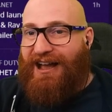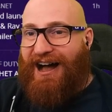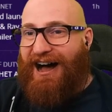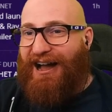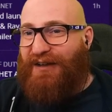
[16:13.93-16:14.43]

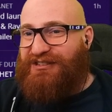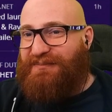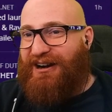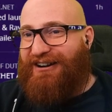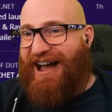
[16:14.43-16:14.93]
If
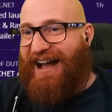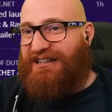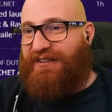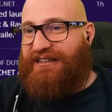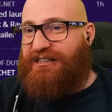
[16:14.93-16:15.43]
Samuro
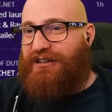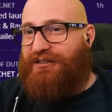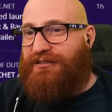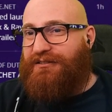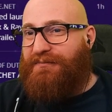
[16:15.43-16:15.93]
activates
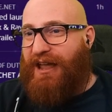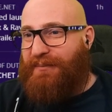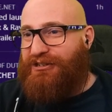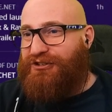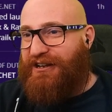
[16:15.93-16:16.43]

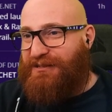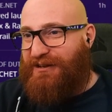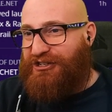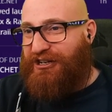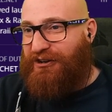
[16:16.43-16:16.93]
Image
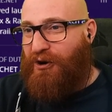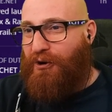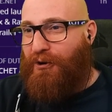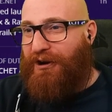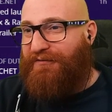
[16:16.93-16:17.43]
Transmission,
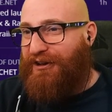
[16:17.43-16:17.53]
or if a